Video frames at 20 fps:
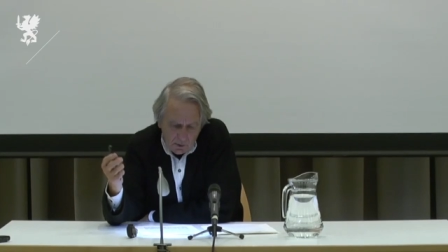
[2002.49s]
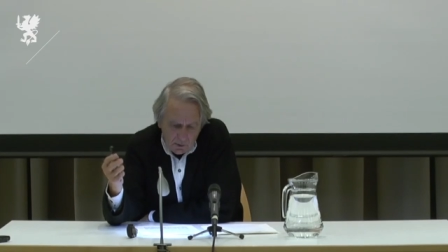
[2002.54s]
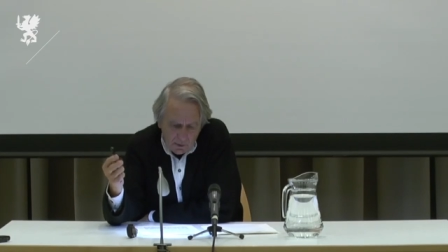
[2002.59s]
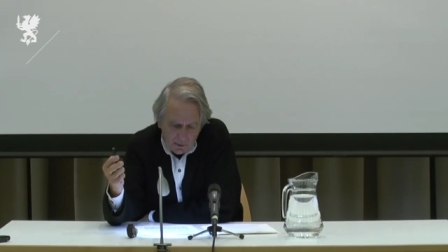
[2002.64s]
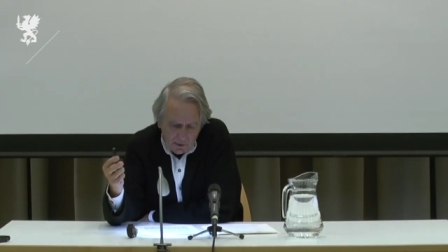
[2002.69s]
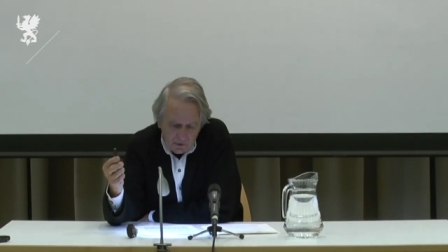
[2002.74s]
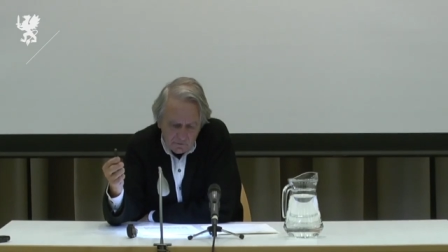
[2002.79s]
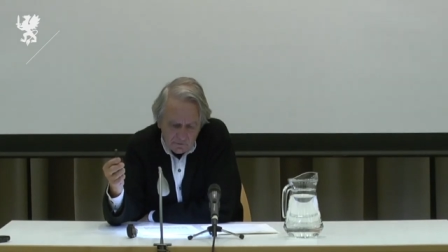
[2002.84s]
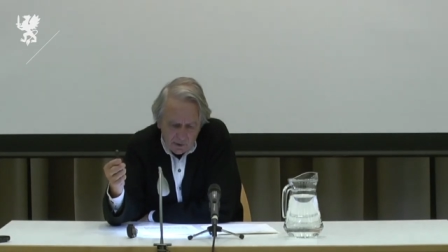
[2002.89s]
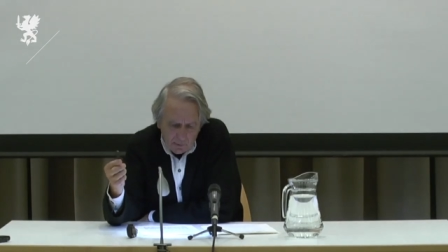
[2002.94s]

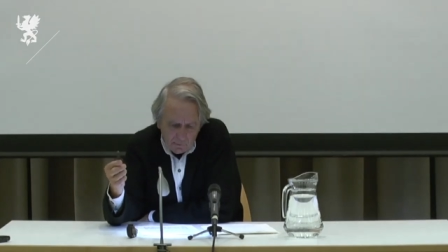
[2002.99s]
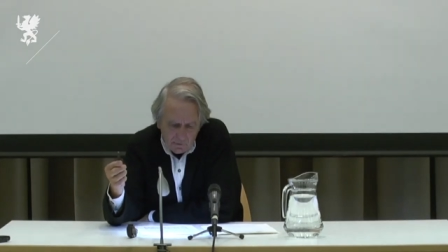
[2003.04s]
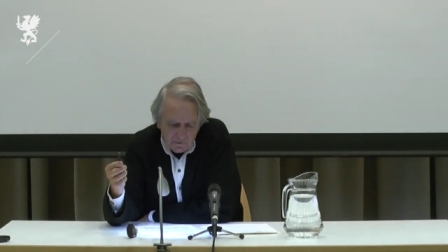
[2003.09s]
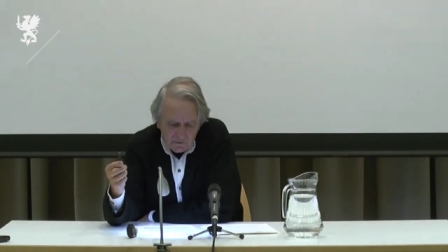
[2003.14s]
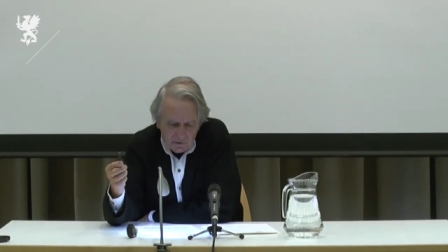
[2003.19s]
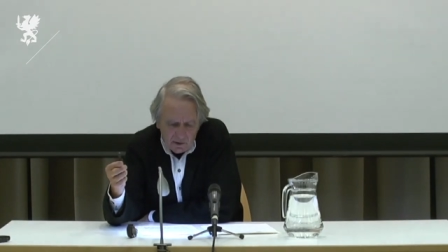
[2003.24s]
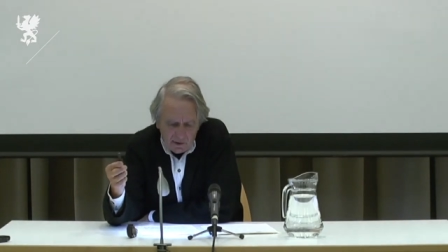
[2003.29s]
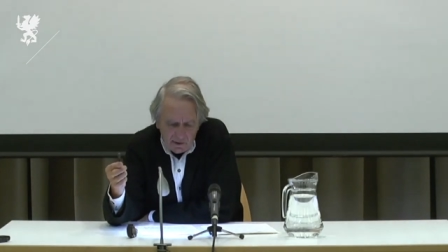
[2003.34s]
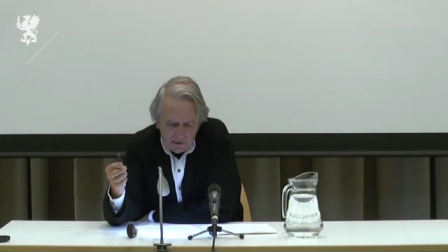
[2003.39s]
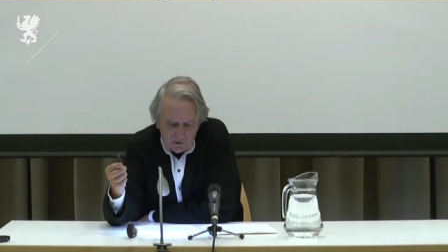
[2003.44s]
And there
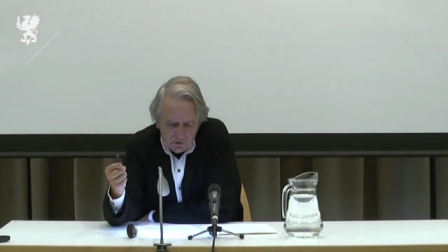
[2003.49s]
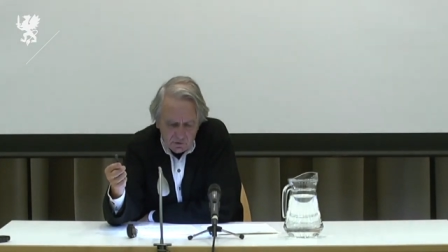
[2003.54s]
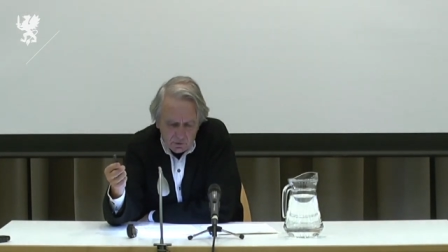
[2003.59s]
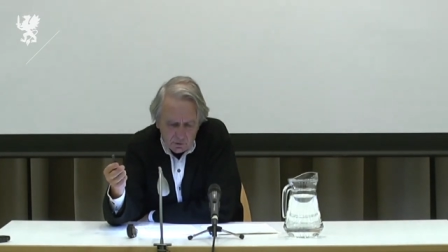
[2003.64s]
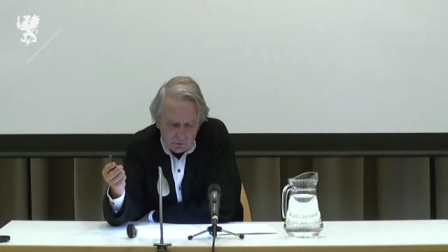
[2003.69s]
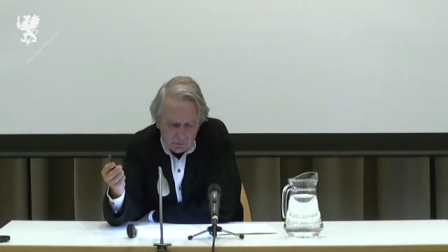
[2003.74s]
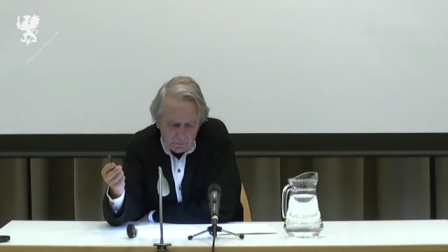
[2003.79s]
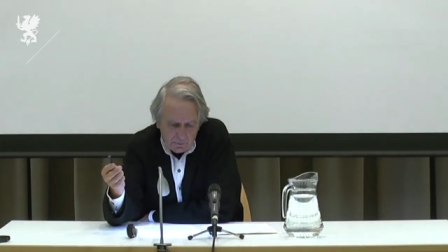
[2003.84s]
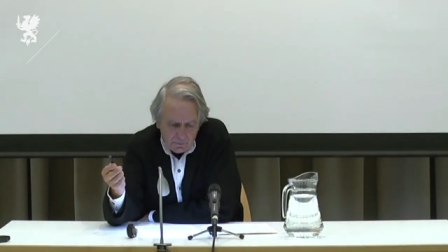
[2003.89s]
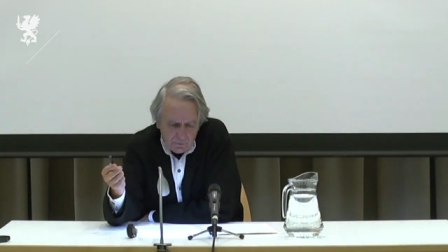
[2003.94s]
is
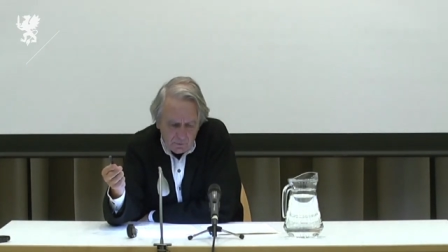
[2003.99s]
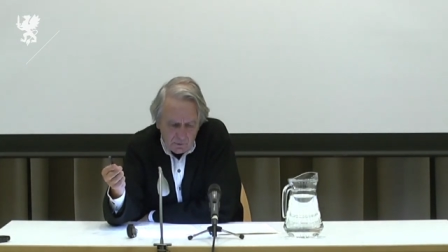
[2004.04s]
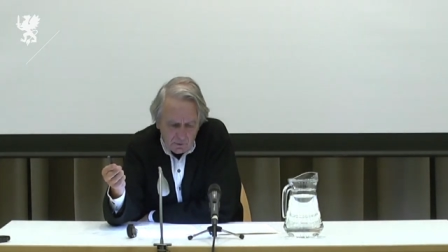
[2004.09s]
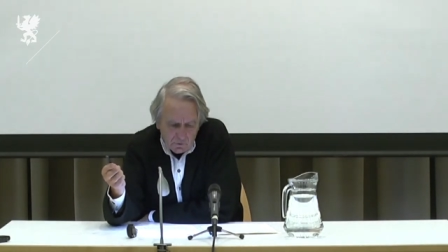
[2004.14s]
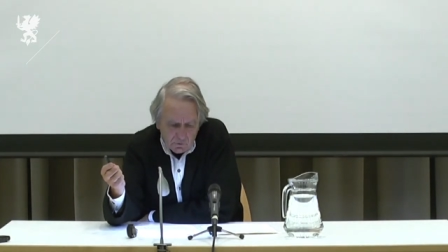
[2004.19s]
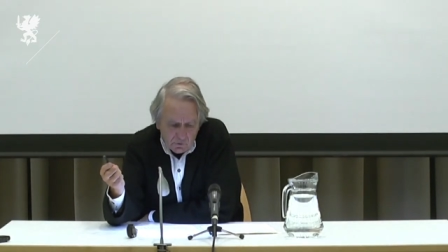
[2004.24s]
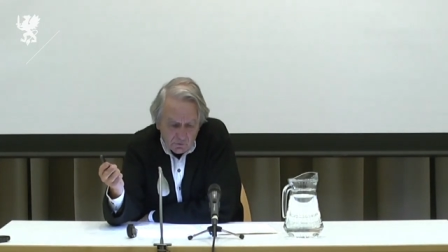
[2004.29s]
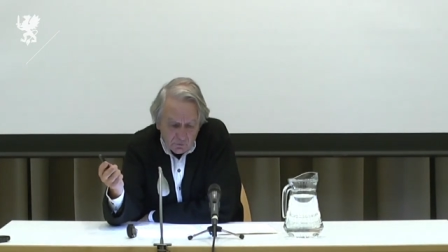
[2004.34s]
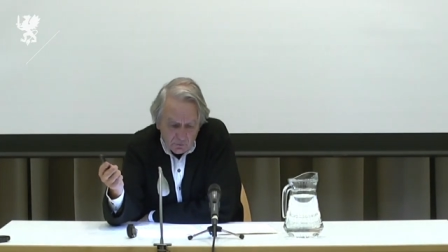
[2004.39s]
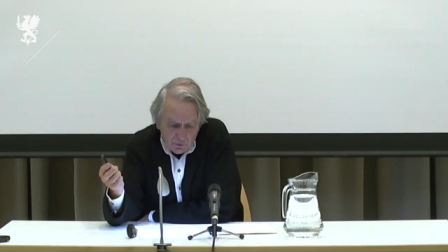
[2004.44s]
leisure,
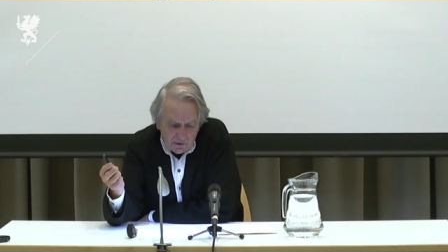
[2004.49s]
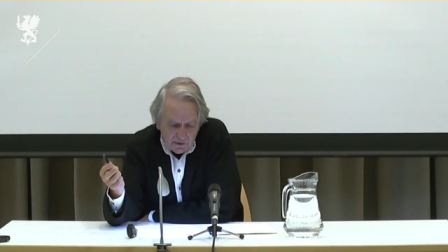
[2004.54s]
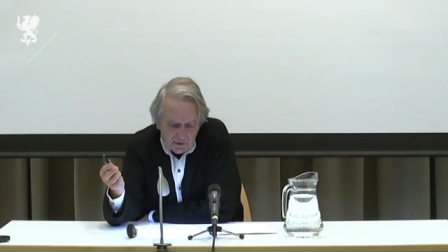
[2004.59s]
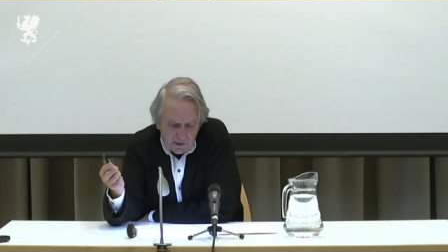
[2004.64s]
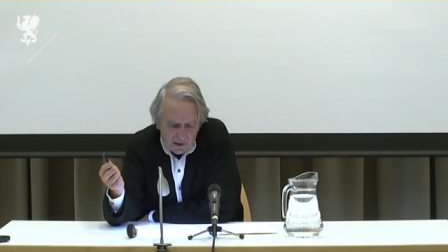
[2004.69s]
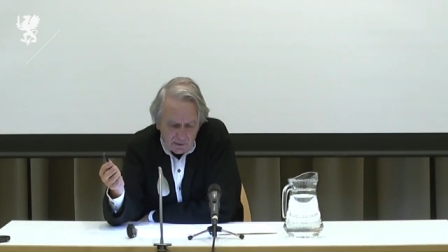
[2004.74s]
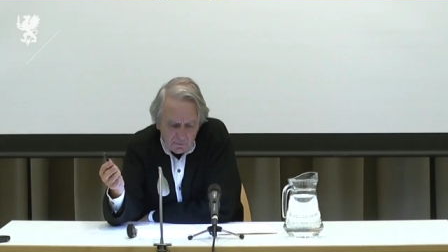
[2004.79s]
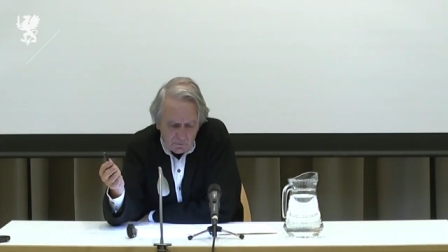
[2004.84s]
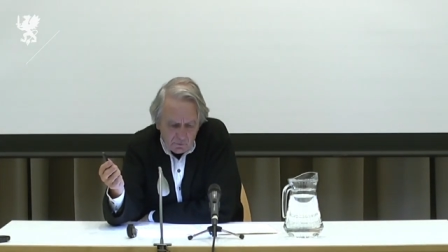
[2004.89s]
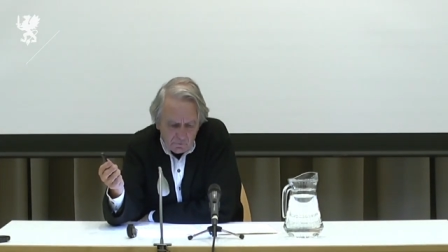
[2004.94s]
the free
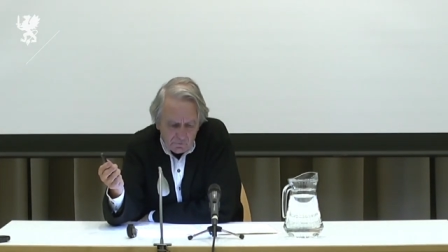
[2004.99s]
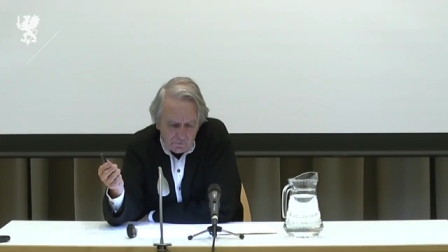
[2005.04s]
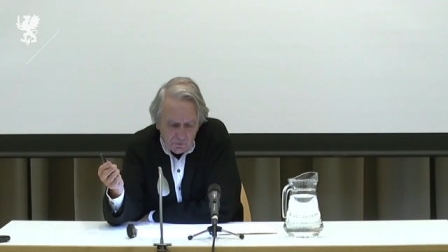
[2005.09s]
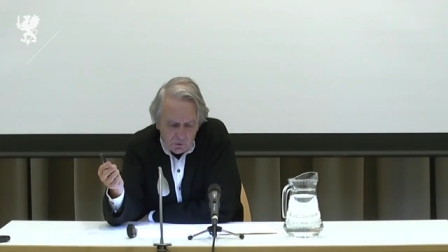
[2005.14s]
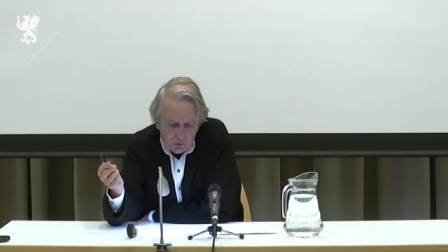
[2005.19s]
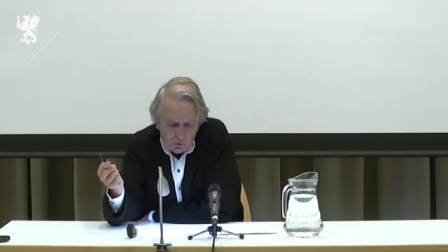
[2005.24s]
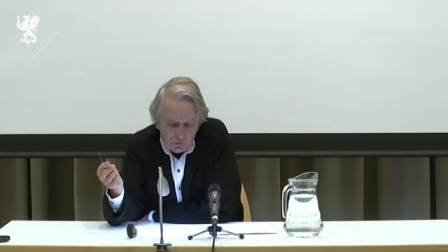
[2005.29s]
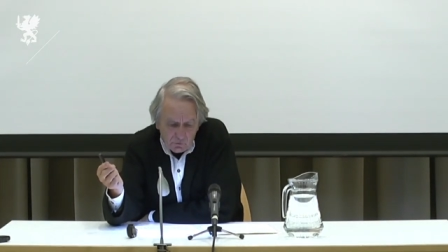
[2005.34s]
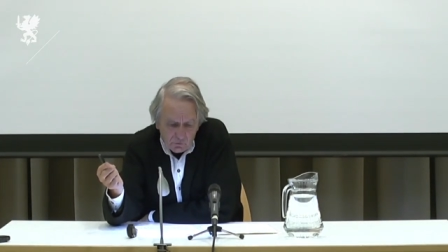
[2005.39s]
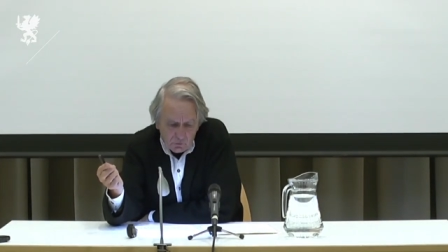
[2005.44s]
time of
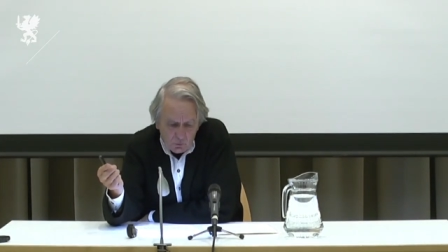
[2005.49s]
those